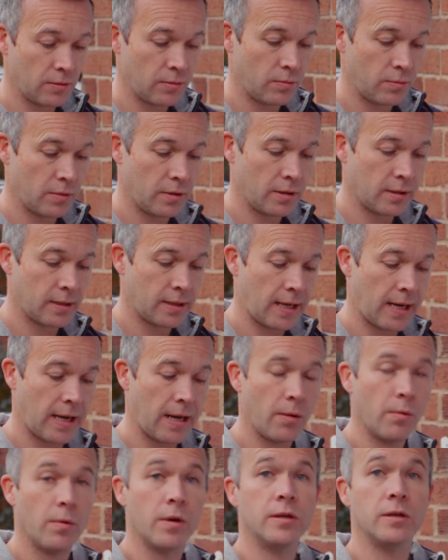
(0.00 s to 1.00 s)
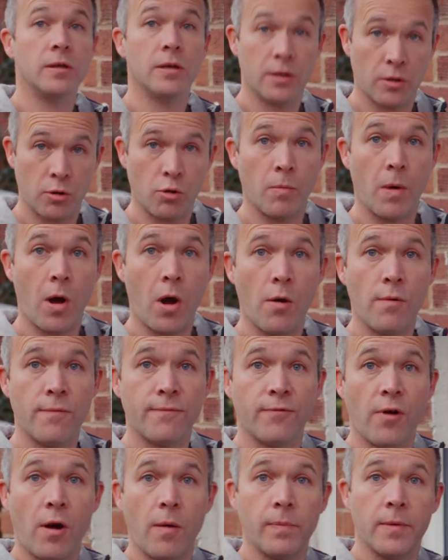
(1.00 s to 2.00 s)
to work out when you come home
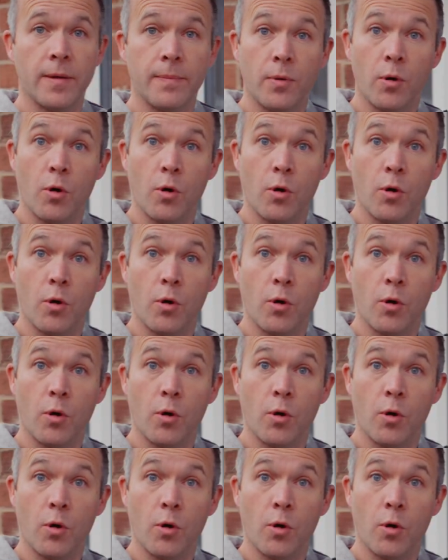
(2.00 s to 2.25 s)
from the